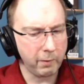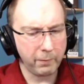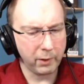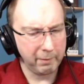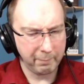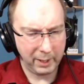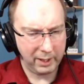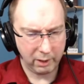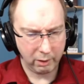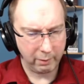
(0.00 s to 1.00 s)
Forgive me,
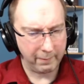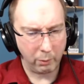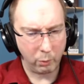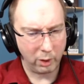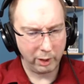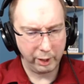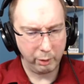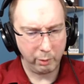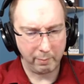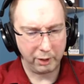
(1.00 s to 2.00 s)
dear, if I worry you
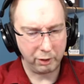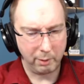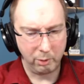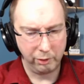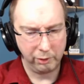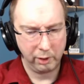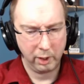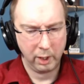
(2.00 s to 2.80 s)
with my troubles